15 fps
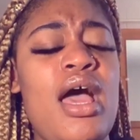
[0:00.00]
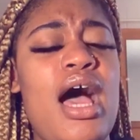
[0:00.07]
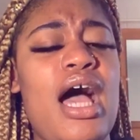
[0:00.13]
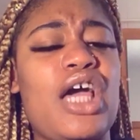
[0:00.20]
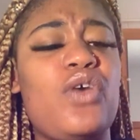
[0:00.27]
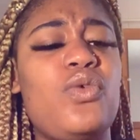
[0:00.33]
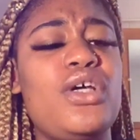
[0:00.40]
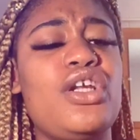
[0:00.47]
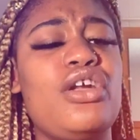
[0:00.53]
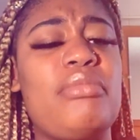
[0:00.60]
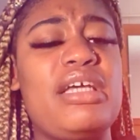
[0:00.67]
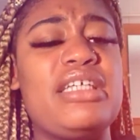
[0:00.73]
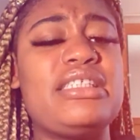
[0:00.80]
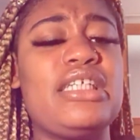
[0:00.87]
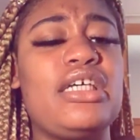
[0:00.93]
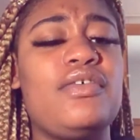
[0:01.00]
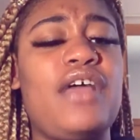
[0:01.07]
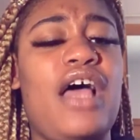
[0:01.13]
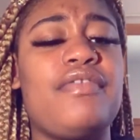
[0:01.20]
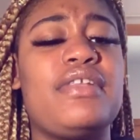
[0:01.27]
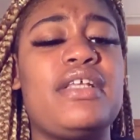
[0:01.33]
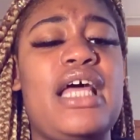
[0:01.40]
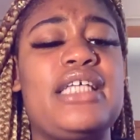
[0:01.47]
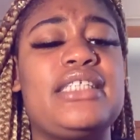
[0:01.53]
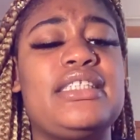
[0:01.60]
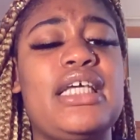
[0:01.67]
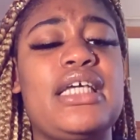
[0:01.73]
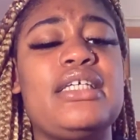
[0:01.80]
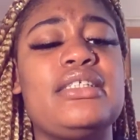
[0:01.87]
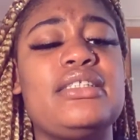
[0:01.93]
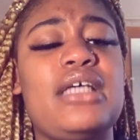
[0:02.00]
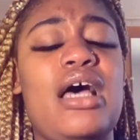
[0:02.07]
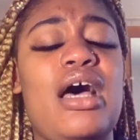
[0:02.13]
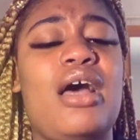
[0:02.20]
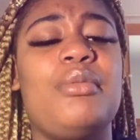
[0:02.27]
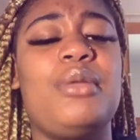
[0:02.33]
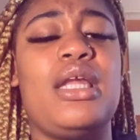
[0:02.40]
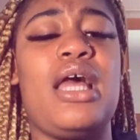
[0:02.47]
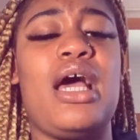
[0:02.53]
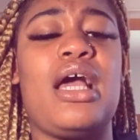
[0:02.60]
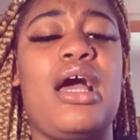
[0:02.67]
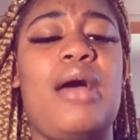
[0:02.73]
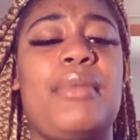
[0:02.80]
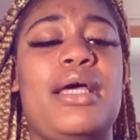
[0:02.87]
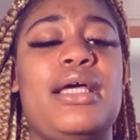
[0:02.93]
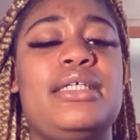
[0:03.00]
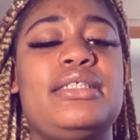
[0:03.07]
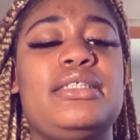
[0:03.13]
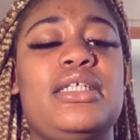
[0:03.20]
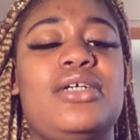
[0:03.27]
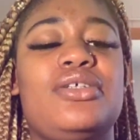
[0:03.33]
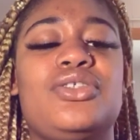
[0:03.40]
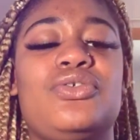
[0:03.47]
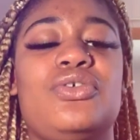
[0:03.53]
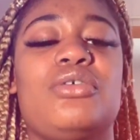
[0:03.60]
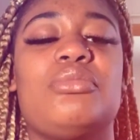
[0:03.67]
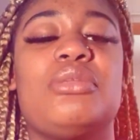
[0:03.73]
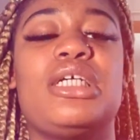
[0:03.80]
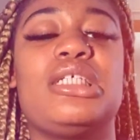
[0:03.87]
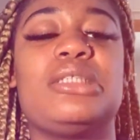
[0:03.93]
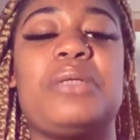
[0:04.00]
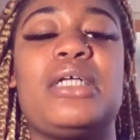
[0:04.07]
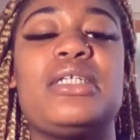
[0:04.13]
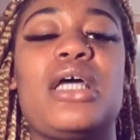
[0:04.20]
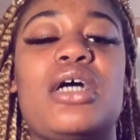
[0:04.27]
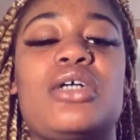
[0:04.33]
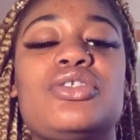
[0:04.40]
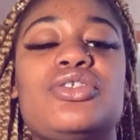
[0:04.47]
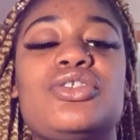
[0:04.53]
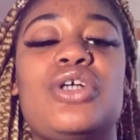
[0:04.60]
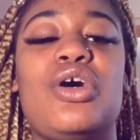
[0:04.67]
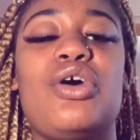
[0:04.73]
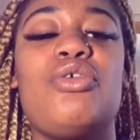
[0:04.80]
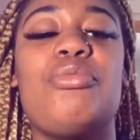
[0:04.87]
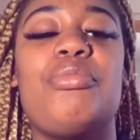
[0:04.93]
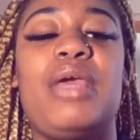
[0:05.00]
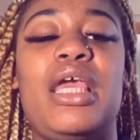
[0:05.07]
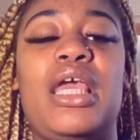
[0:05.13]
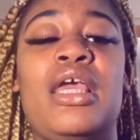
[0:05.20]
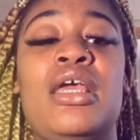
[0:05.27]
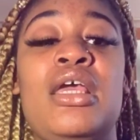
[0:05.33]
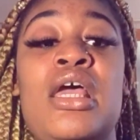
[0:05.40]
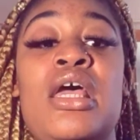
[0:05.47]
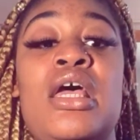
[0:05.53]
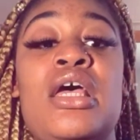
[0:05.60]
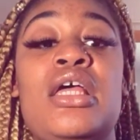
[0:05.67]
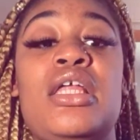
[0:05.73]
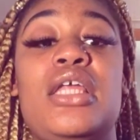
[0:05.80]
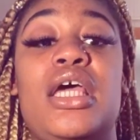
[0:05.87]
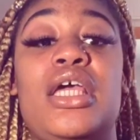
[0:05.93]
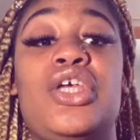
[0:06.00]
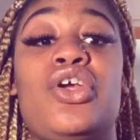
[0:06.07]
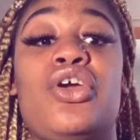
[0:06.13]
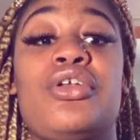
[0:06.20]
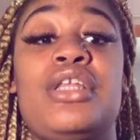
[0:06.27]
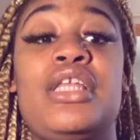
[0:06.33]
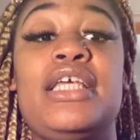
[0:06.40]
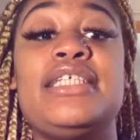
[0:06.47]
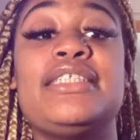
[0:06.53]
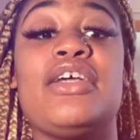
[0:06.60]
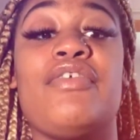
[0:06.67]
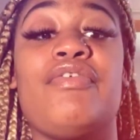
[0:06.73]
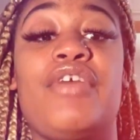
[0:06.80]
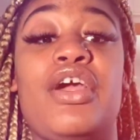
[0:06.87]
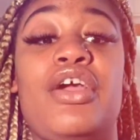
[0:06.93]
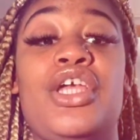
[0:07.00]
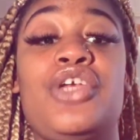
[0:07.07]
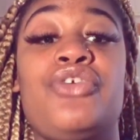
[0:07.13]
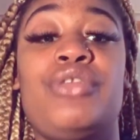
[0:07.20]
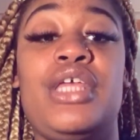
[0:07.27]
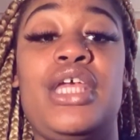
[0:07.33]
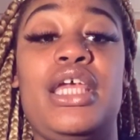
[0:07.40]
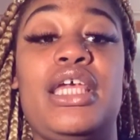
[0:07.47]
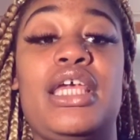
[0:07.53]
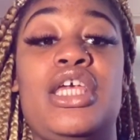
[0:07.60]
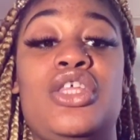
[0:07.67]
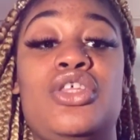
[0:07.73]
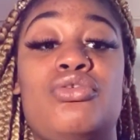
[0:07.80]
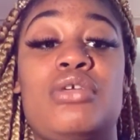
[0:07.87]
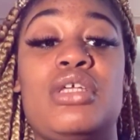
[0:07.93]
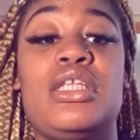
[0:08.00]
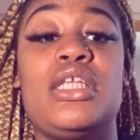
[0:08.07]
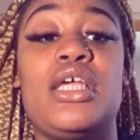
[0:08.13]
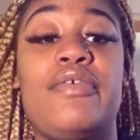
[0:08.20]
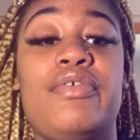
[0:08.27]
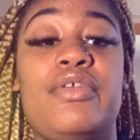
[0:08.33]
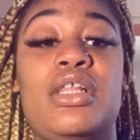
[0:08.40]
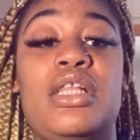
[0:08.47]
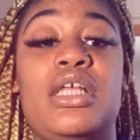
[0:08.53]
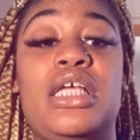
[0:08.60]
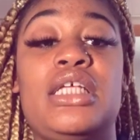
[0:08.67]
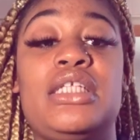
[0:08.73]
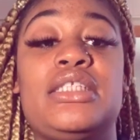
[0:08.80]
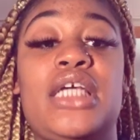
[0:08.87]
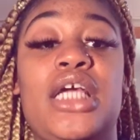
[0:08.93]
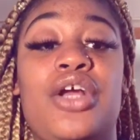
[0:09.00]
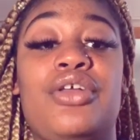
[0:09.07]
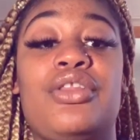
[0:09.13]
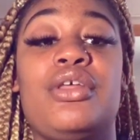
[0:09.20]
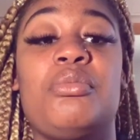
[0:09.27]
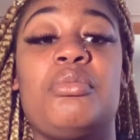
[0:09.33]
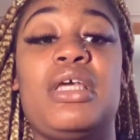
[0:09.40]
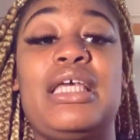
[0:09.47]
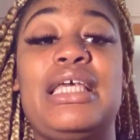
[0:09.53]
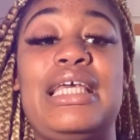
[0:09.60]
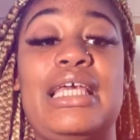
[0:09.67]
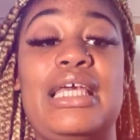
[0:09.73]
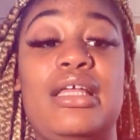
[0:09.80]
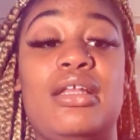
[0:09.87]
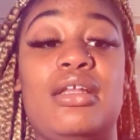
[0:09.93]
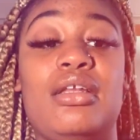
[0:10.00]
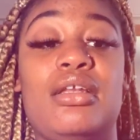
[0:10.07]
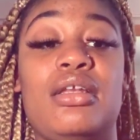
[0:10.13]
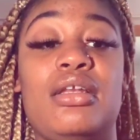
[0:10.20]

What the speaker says: I quit on myself after that second time that I got my ACL torn, because my doctor told me that your knees are very unique and you can definitely tear them again.